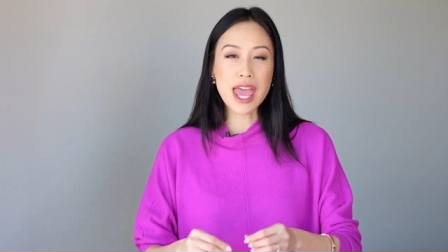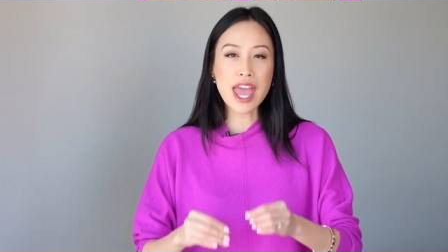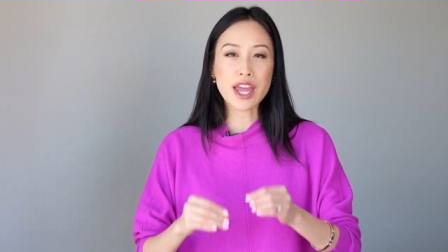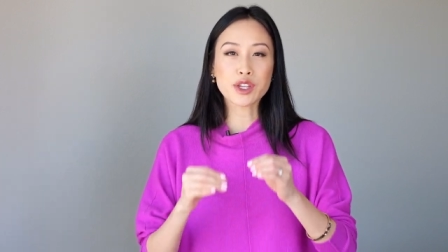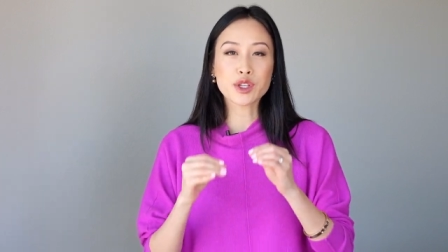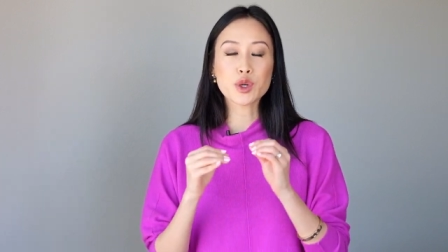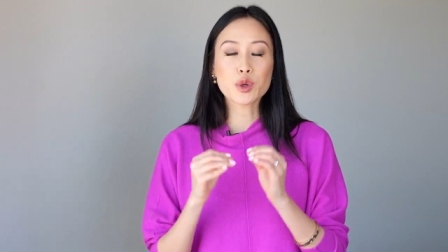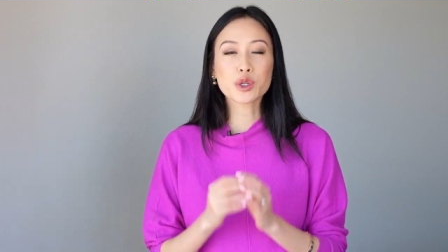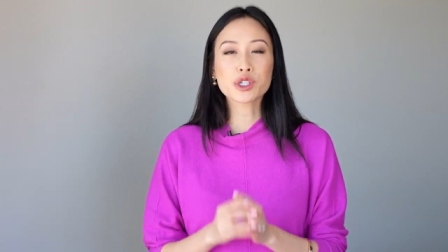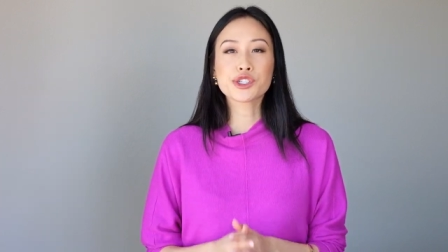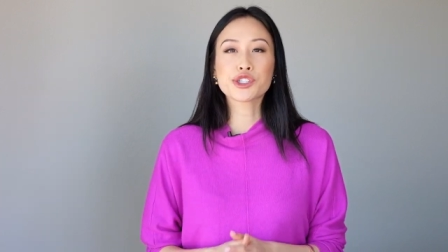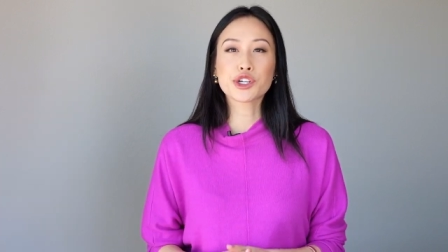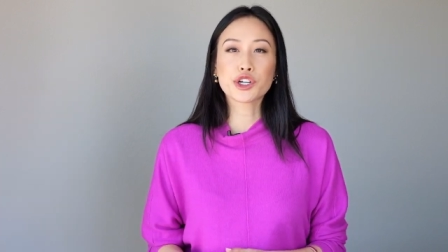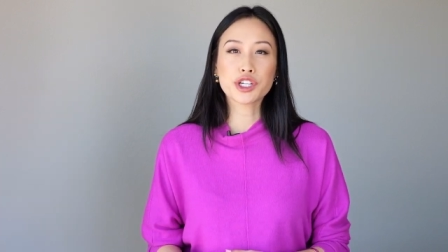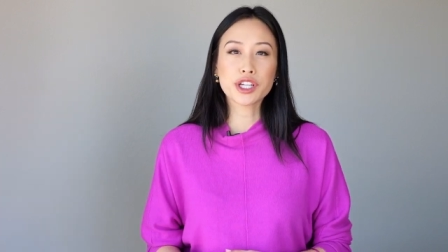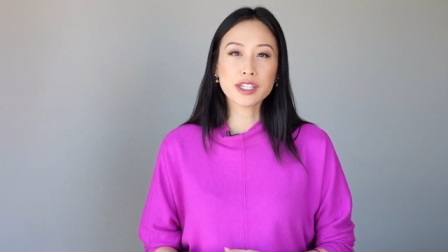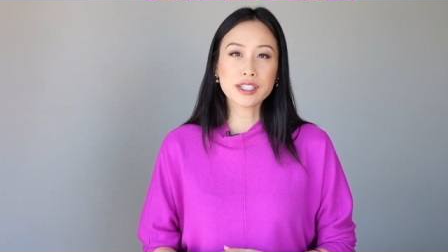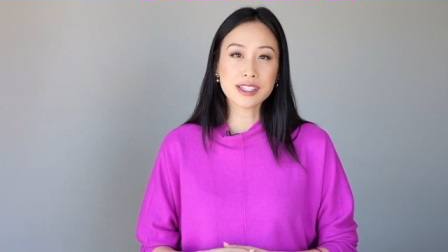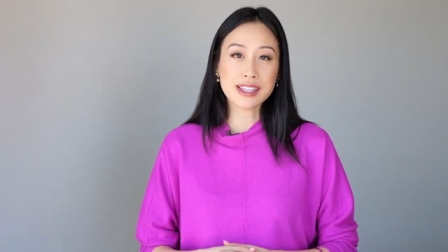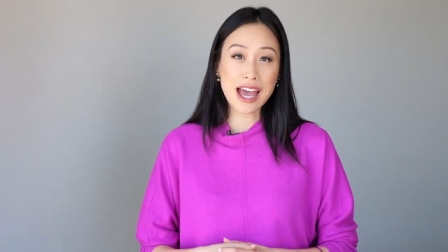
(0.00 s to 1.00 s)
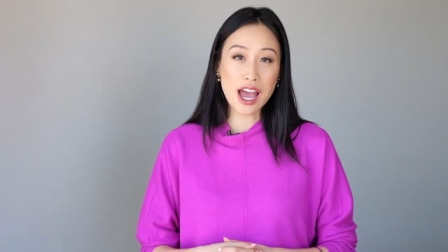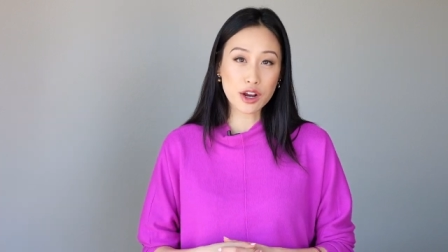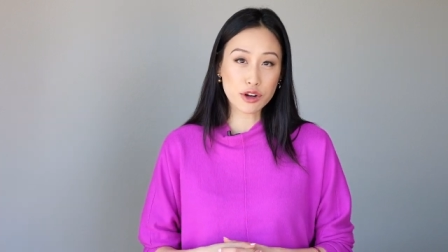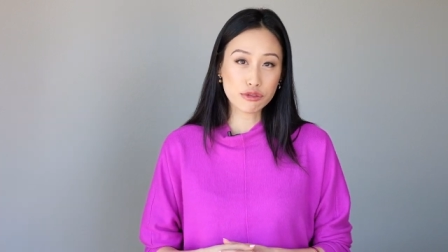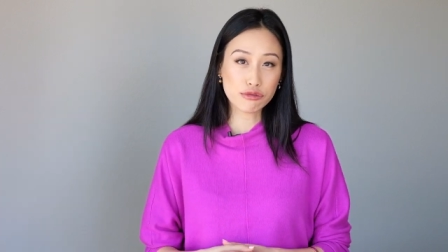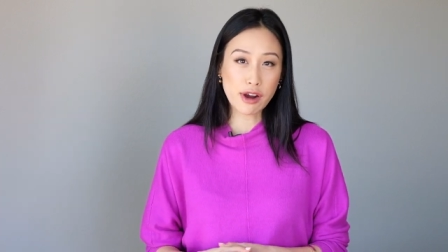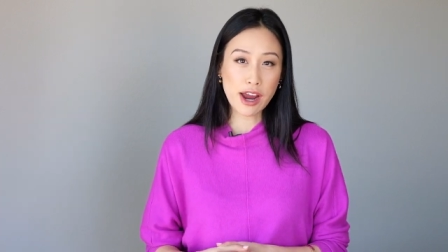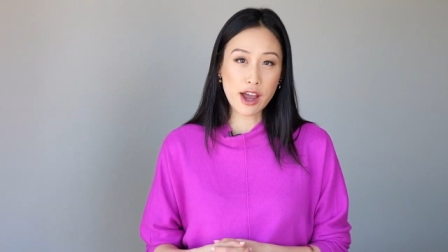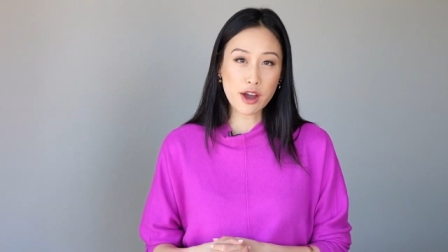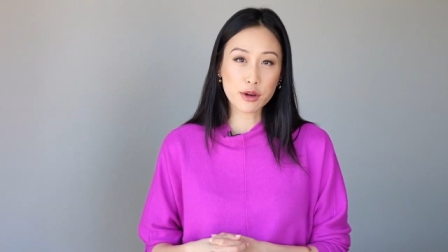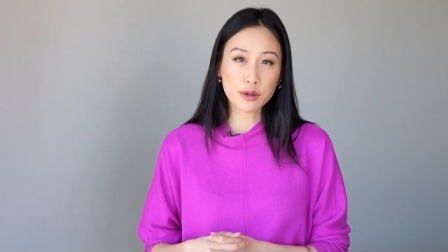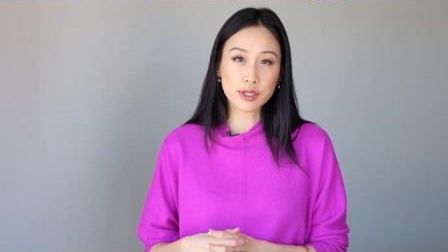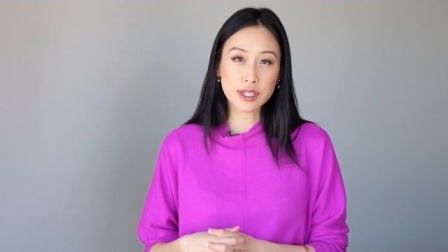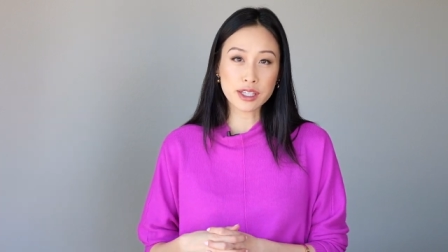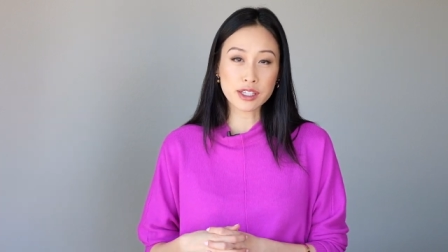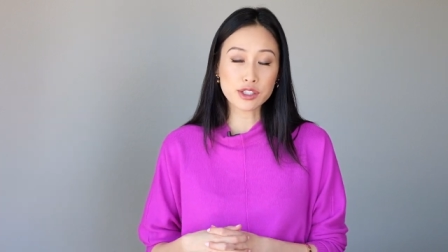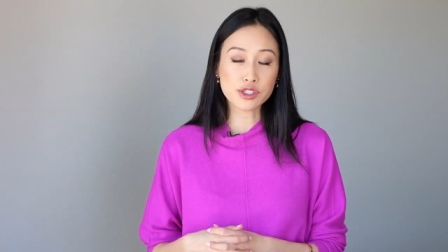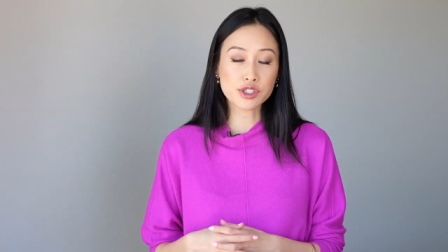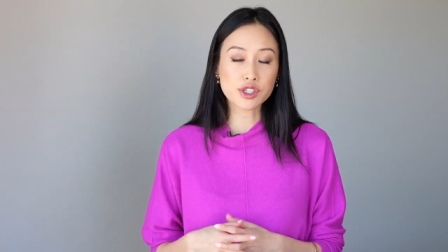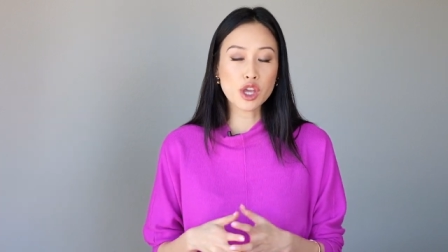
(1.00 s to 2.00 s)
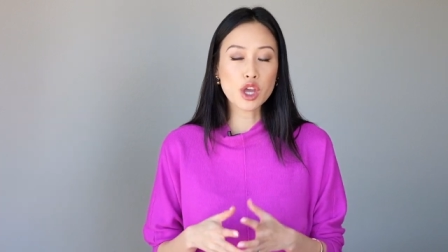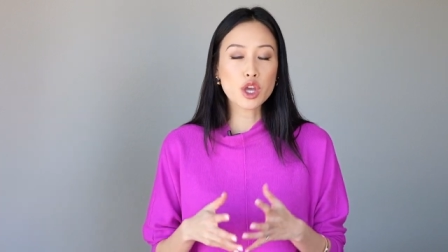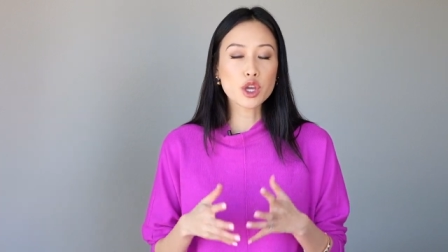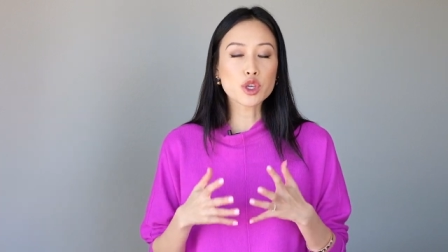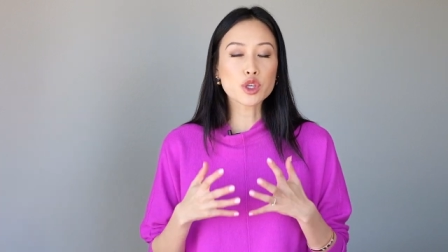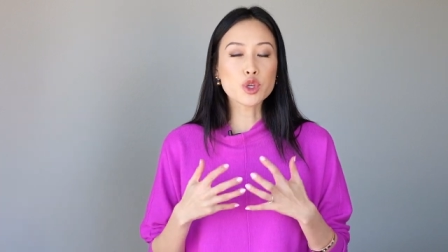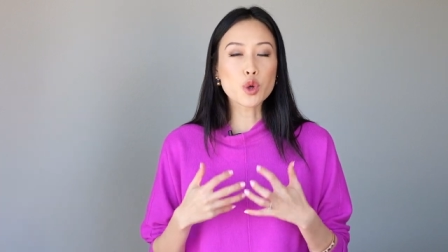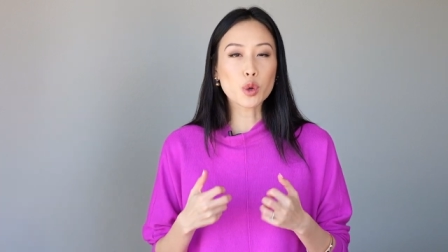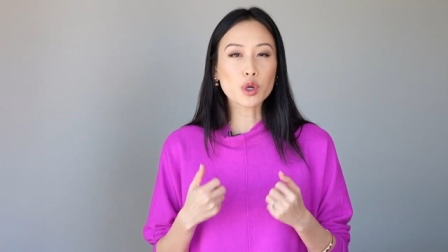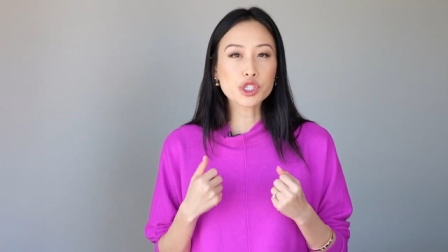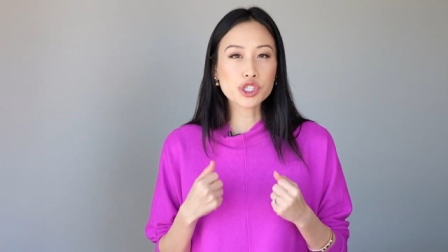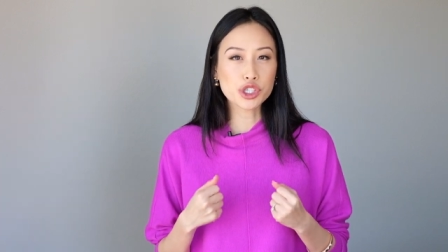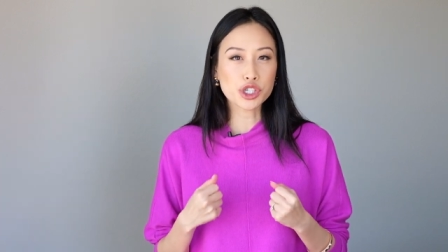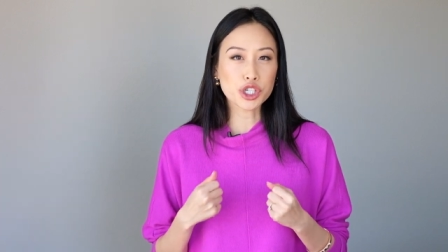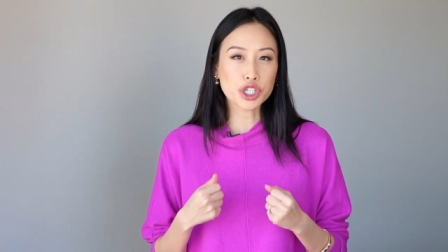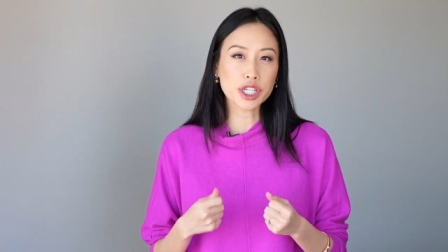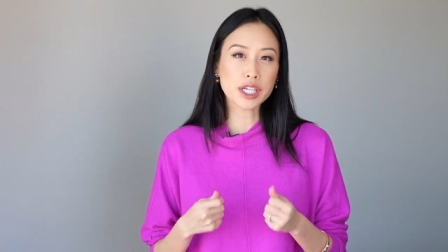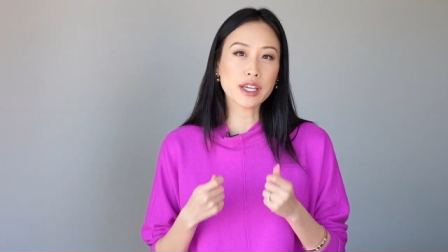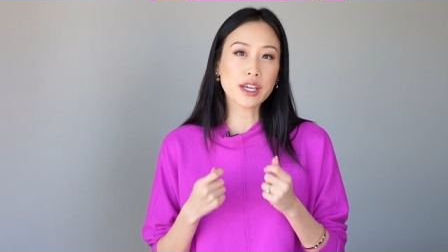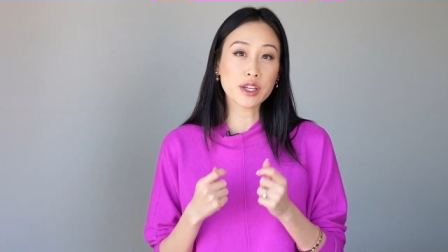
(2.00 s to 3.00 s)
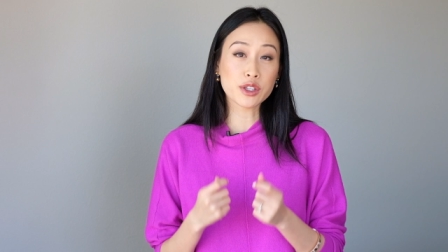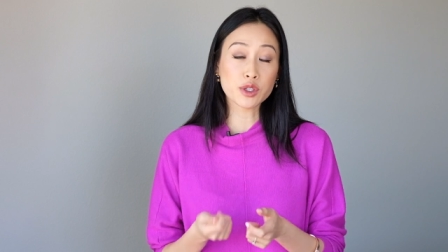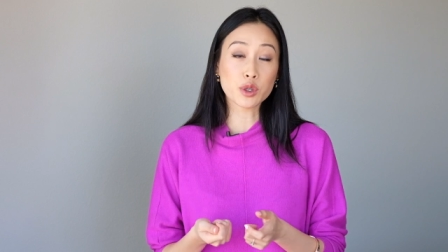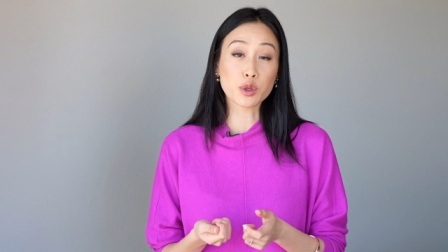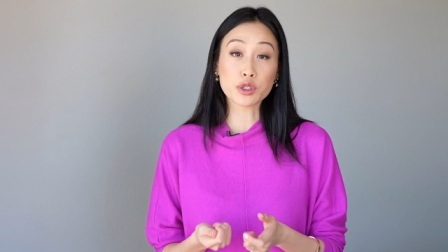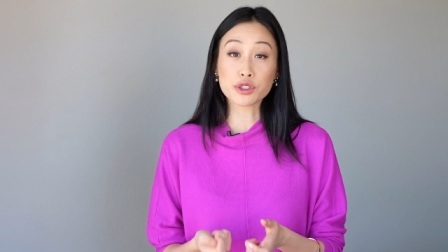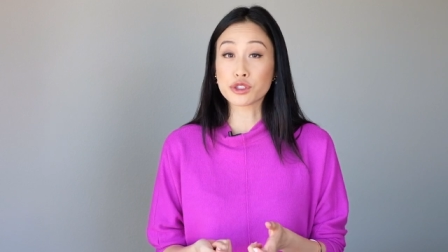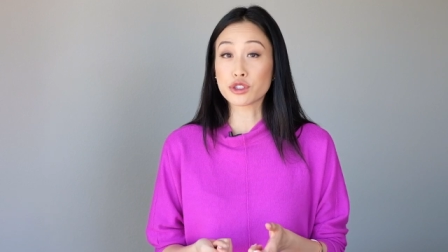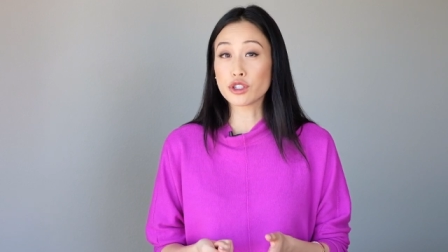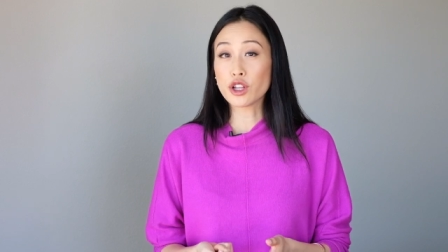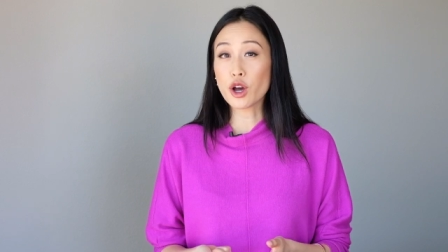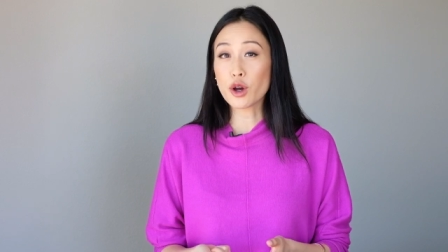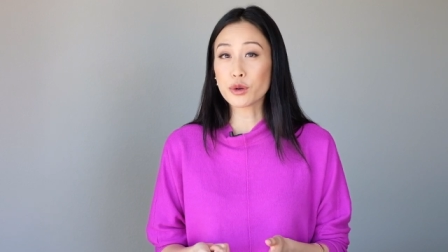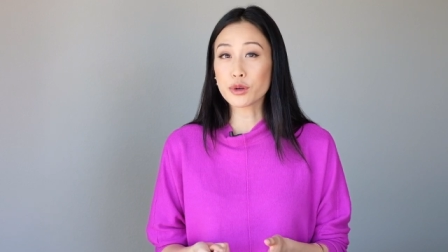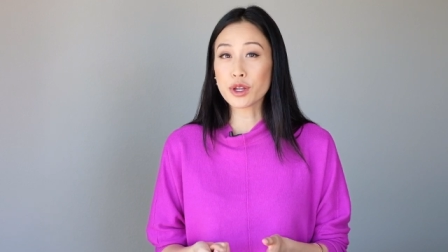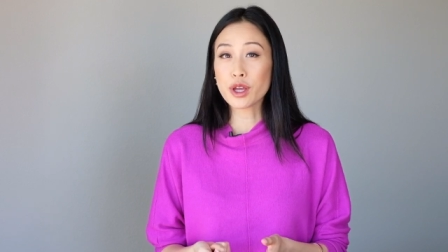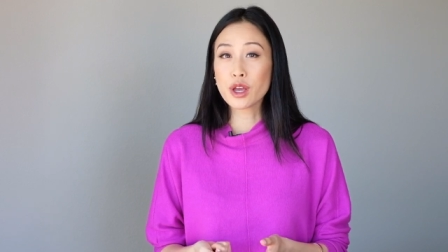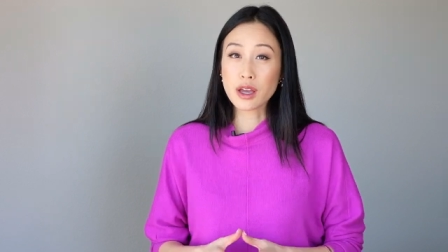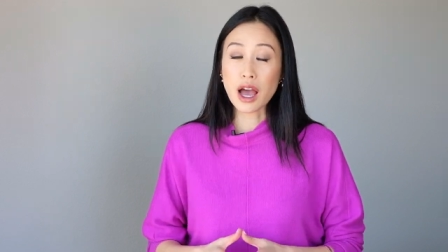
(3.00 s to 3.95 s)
and your journey to that crown is your journey and yours alone.